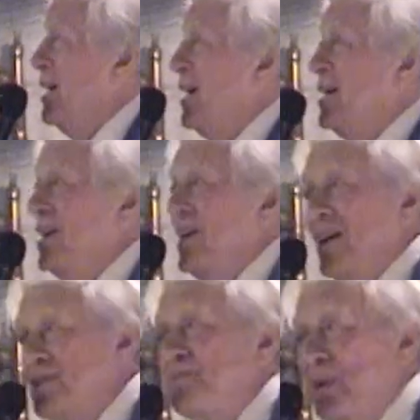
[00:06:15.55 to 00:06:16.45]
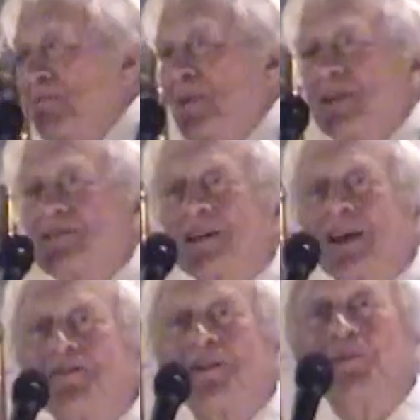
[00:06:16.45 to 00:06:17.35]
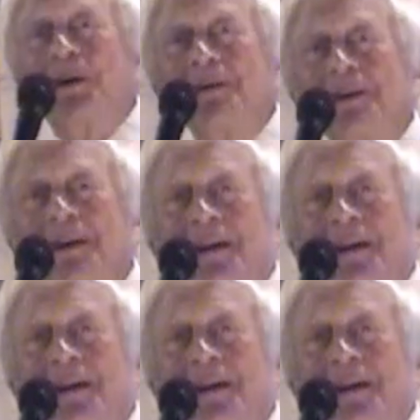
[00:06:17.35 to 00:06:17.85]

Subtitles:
And it has been magic, everyone.